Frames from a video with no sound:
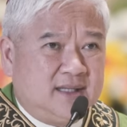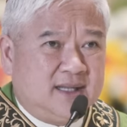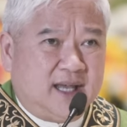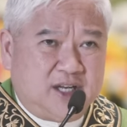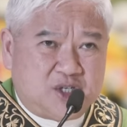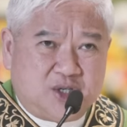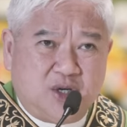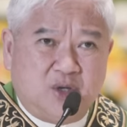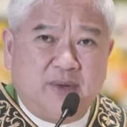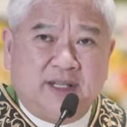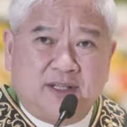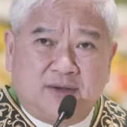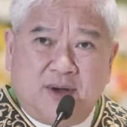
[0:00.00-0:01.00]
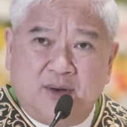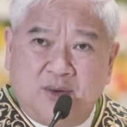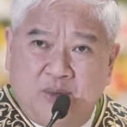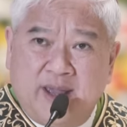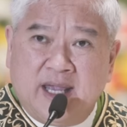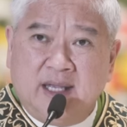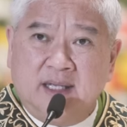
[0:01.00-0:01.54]
that is going the wrong
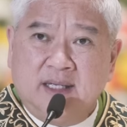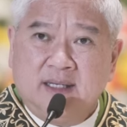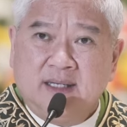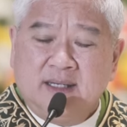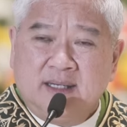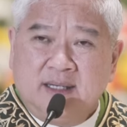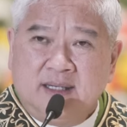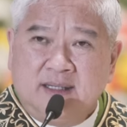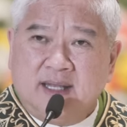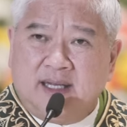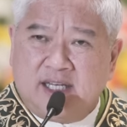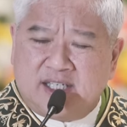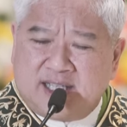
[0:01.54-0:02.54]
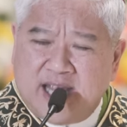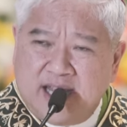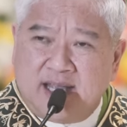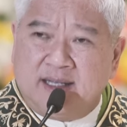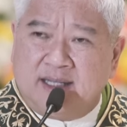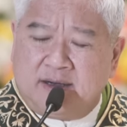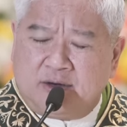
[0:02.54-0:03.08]
way, that is
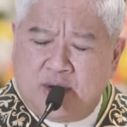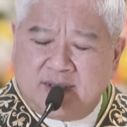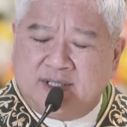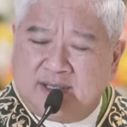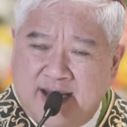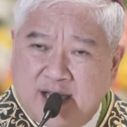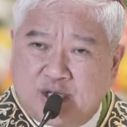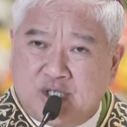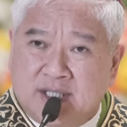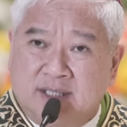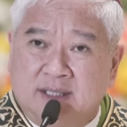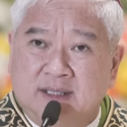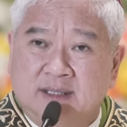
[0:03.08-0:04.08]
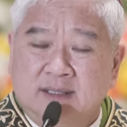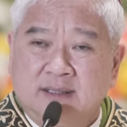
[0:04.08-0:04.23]
taking the wrong direction?